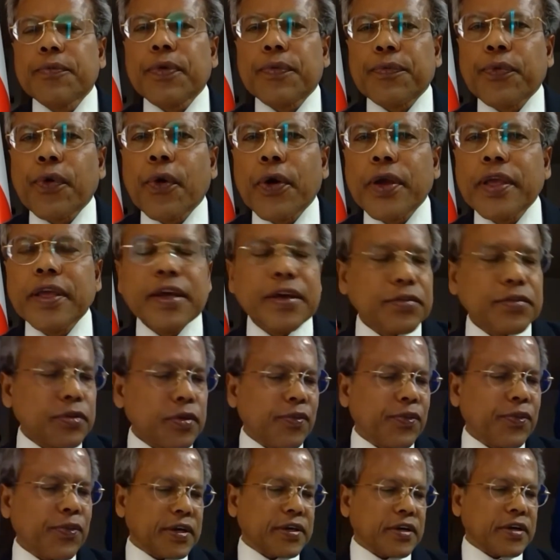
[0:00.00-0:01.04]
four years
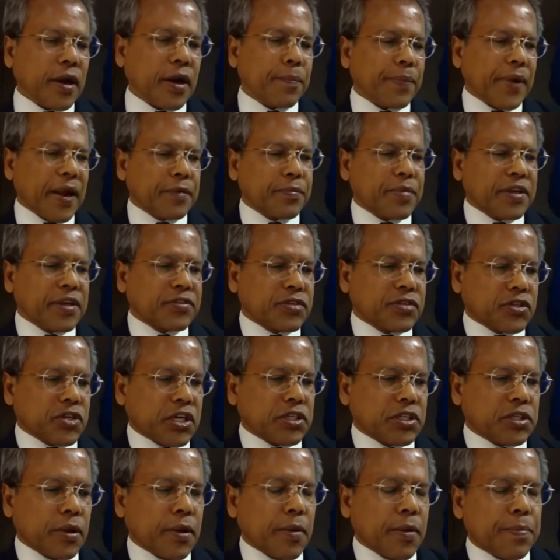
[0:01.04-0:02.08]
of Trump
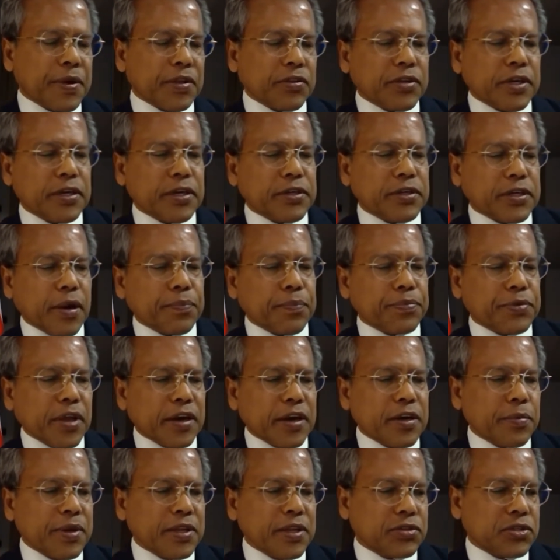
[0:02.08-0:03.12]
administration, uh, President Trump's
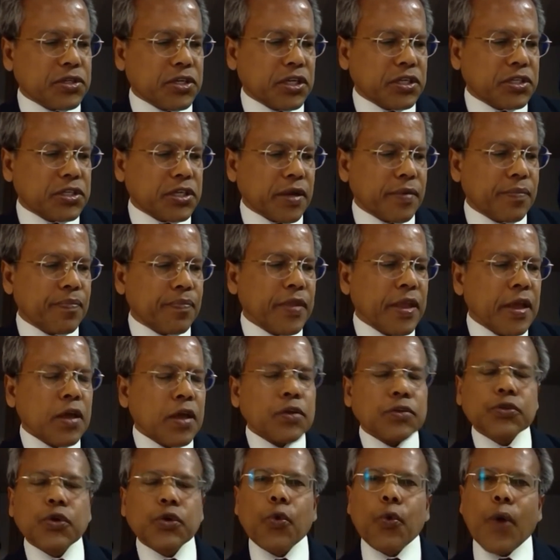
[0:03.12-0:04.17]
administration.
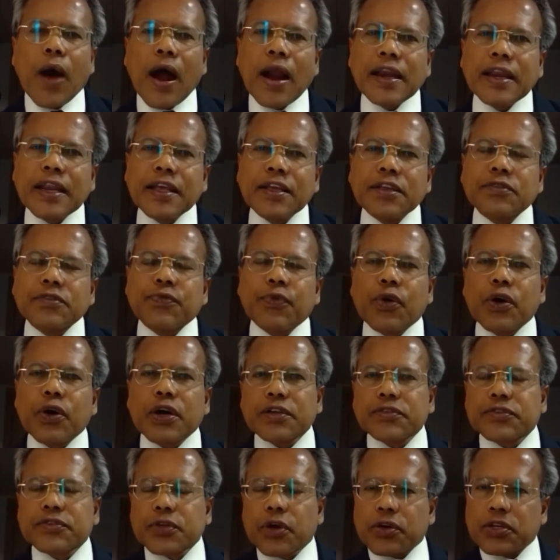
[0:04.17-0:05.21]
So one is
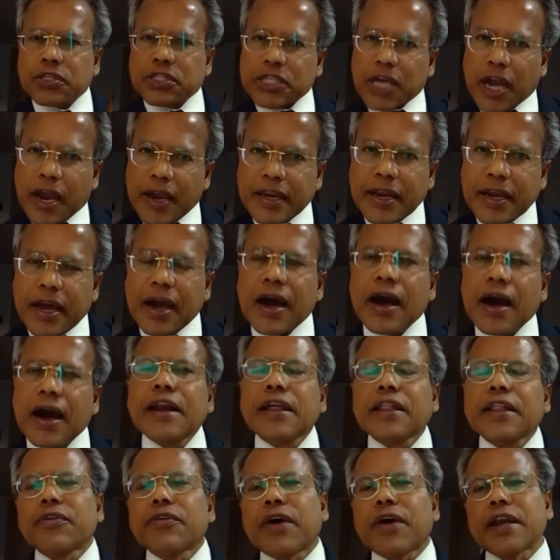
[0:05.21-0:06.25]
focused on China,
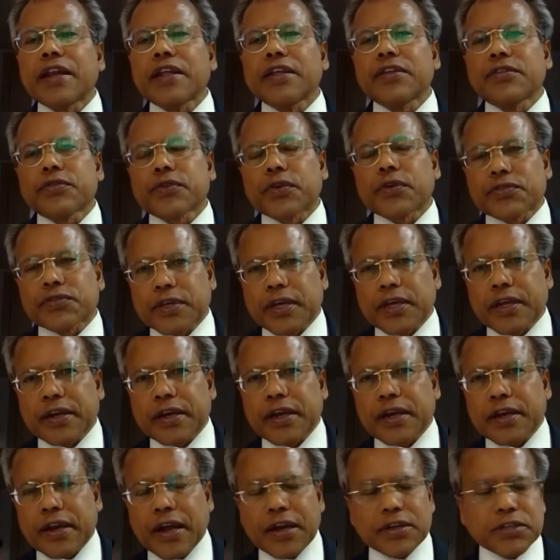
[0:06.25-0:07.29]
another one is also
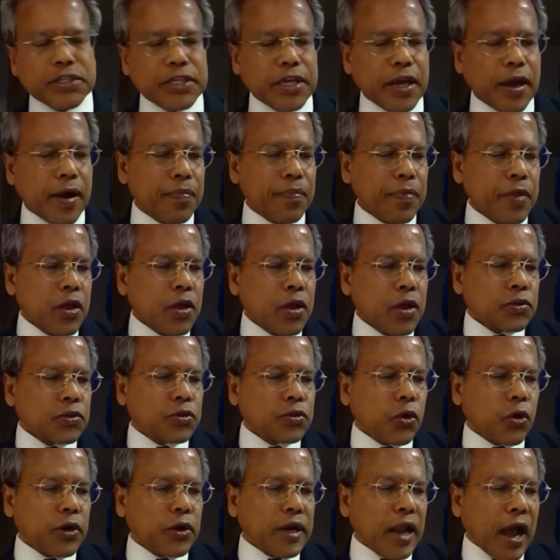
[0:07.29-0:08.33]
Russia.
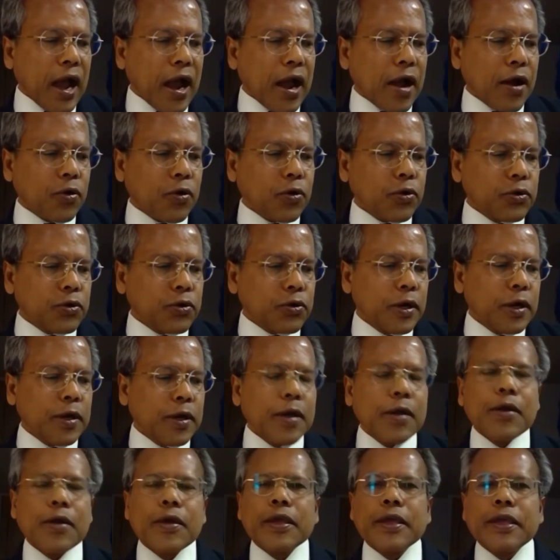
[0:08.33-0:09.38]
So now
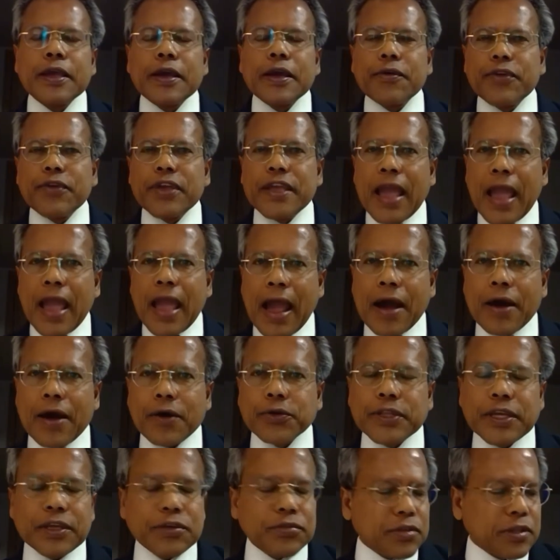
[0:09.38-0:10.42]
here we
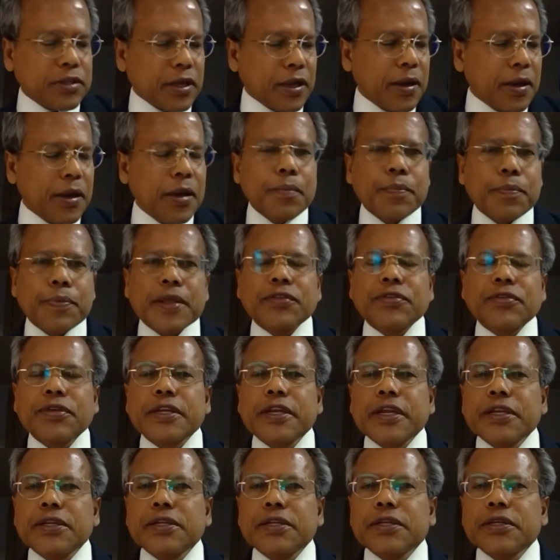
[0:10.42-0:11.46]
have this uh,
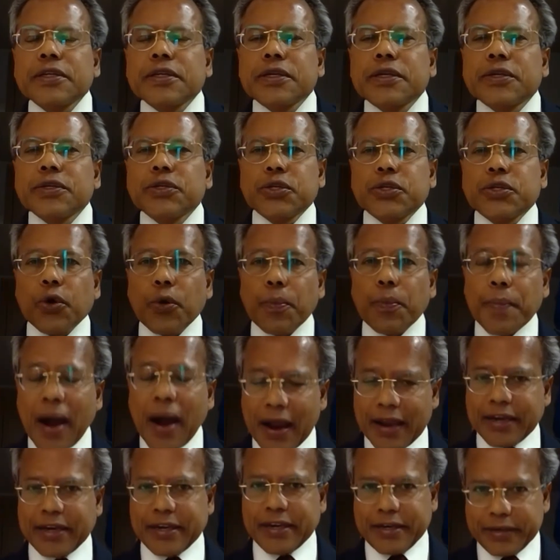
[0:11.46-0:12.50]
President Joe
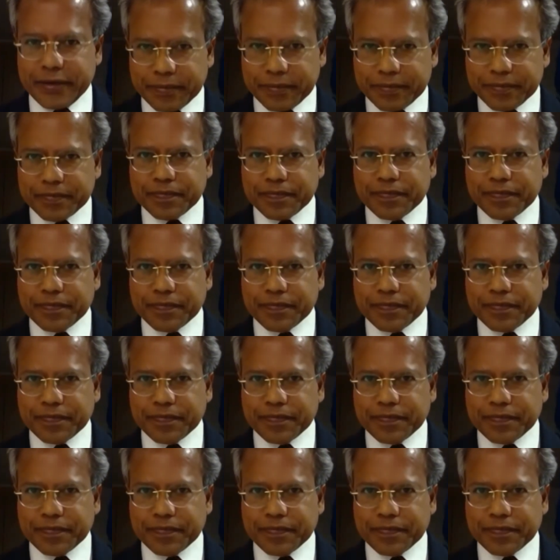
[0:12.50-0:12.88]
Biden